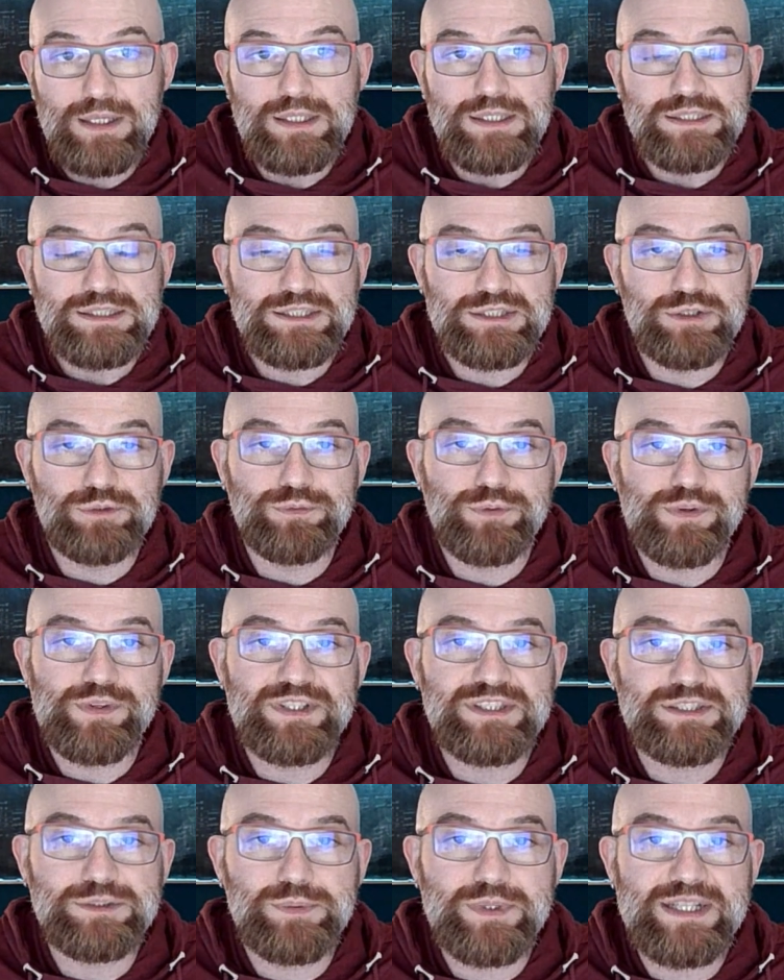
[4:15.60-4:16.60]
So for
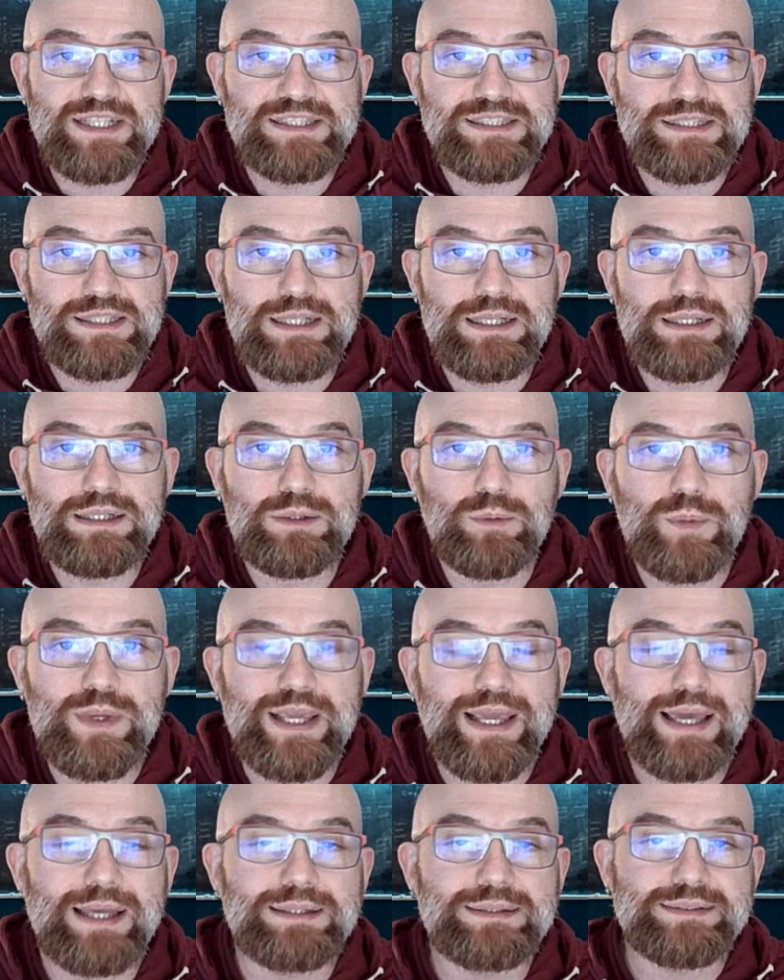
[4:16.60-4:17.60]
this reason, we
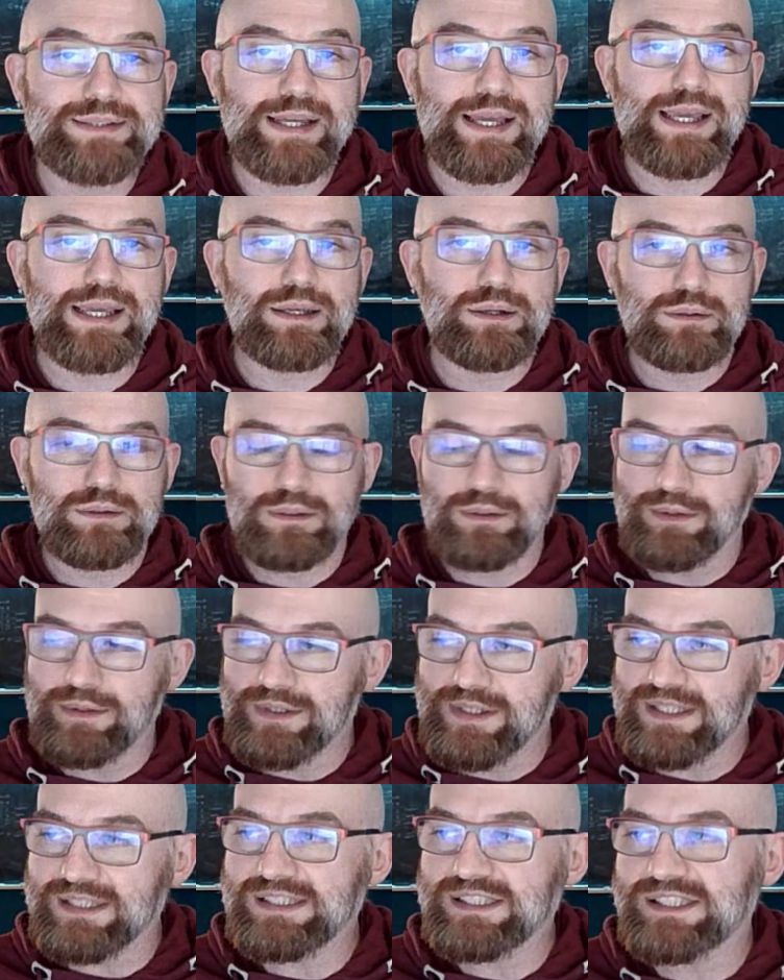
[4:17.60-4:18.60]
can take
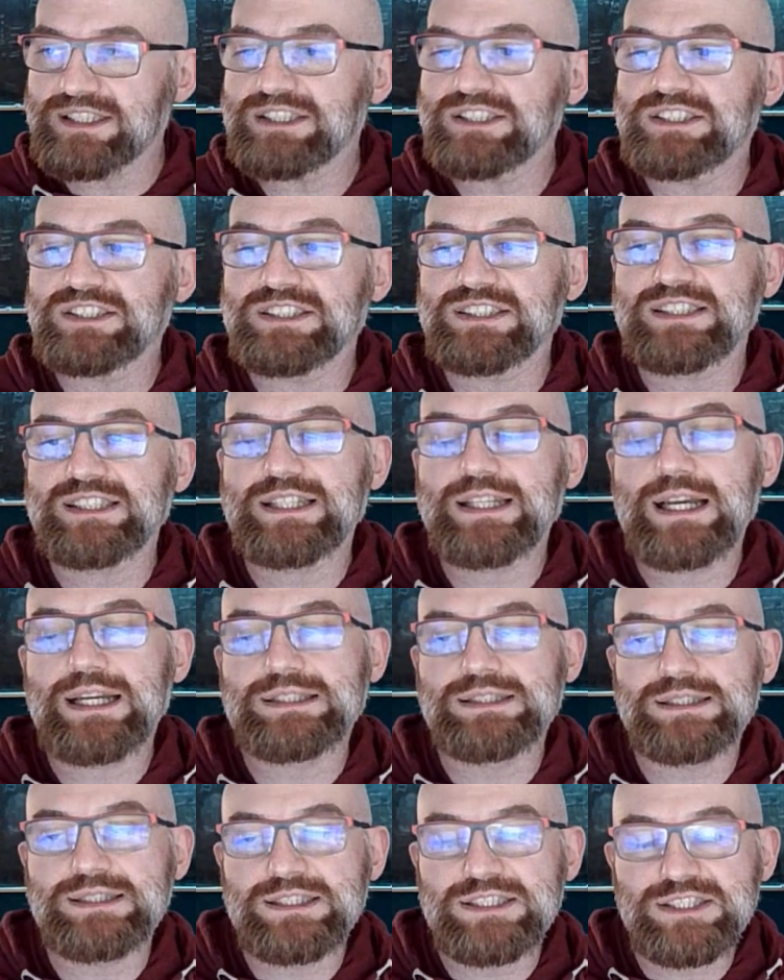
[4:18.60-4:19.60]
this sygygy
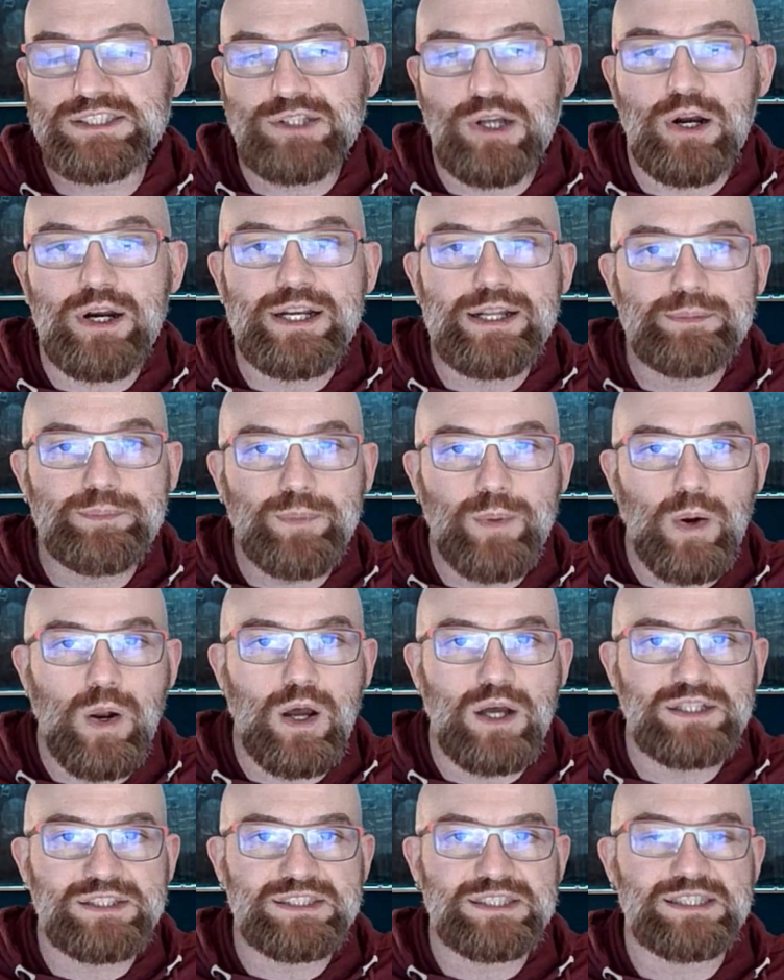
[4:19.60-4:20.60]
as the starting
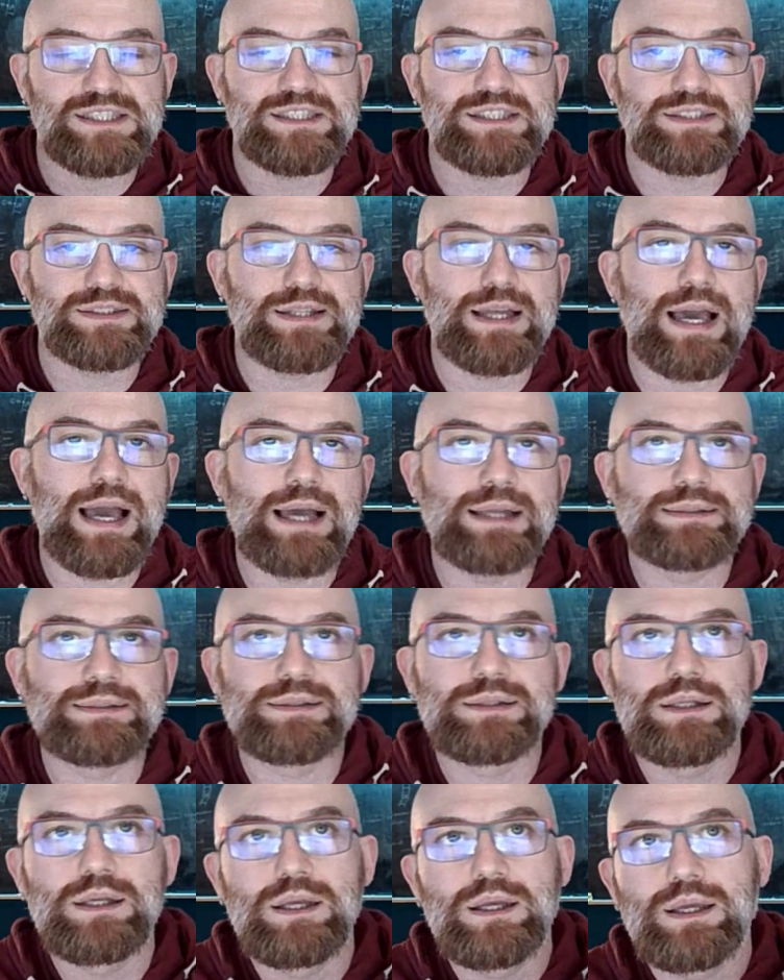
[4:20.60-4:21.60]
process that
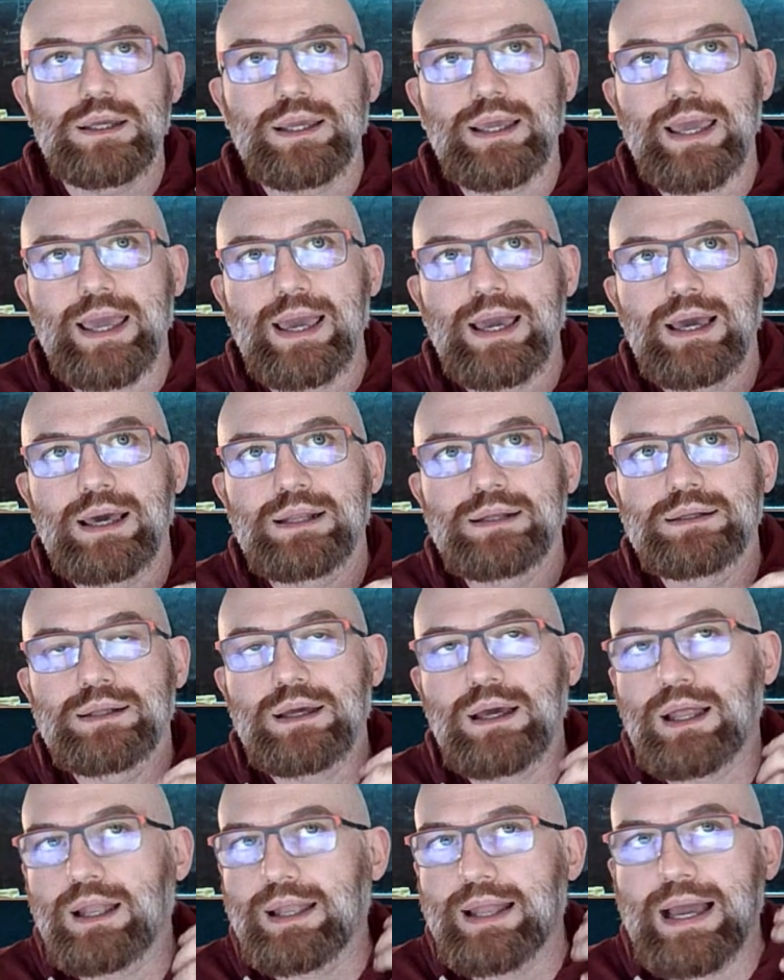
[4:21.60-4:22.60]
can
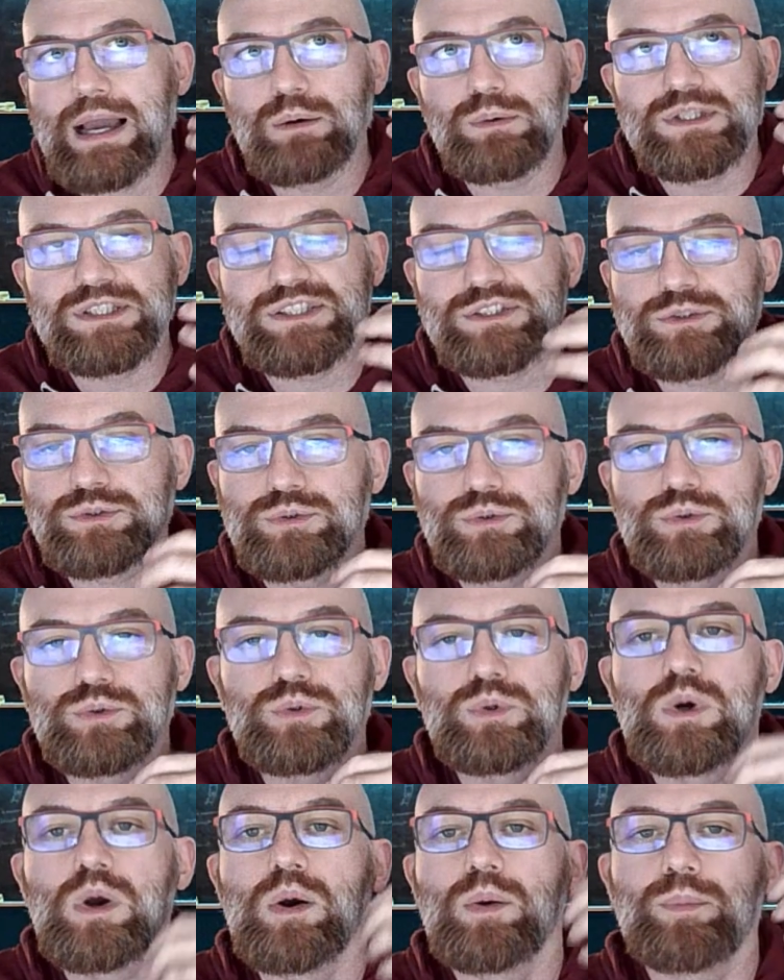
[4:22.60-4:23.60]
allow us
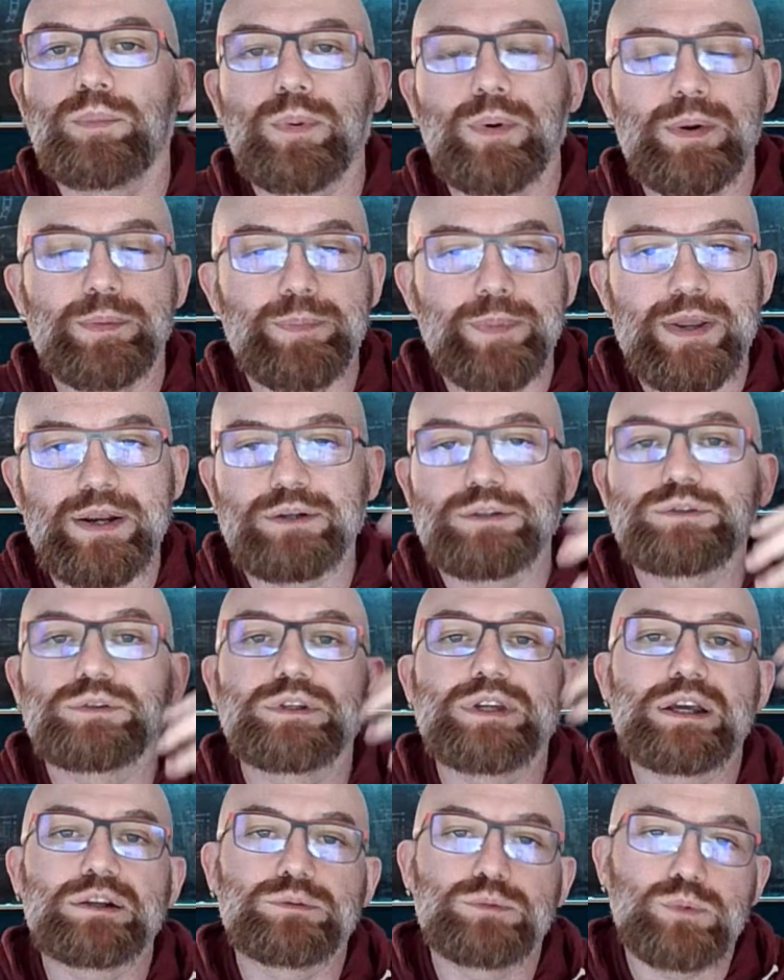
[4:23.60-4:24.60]
to prepare, to
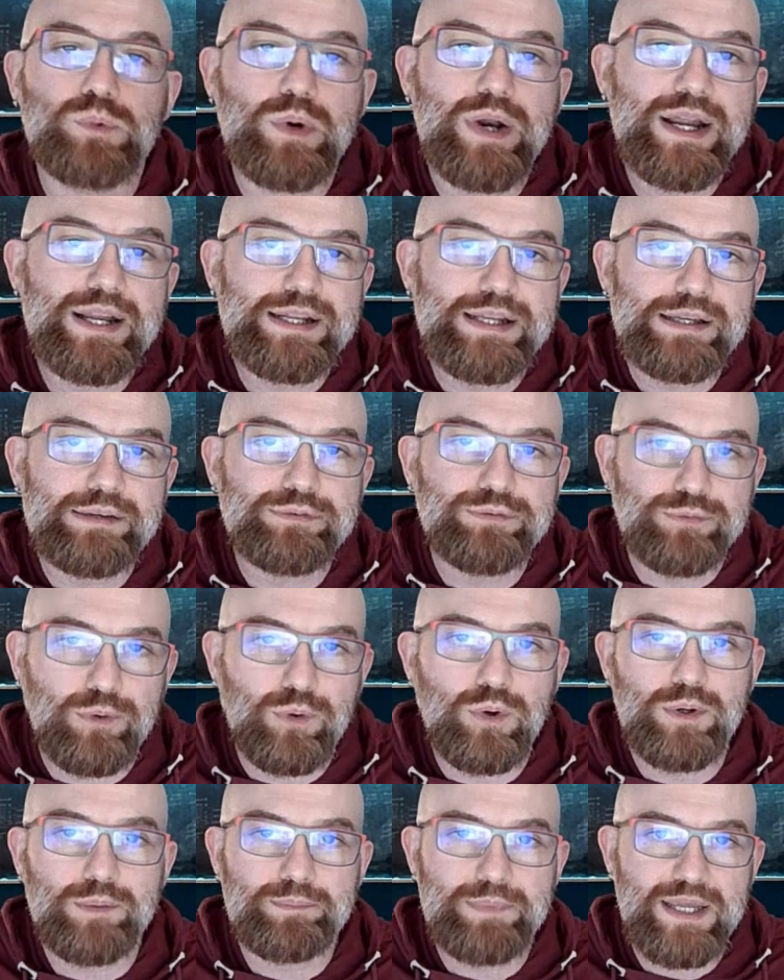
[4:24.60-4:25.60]
get ready
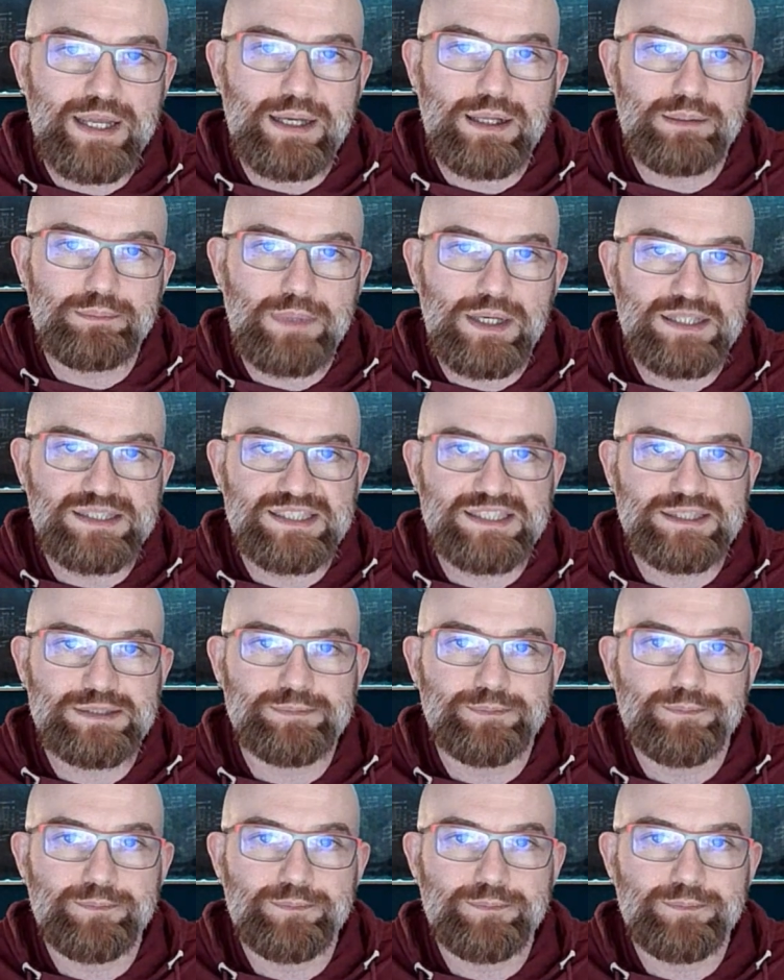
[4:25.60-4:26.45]
for Michaelmas.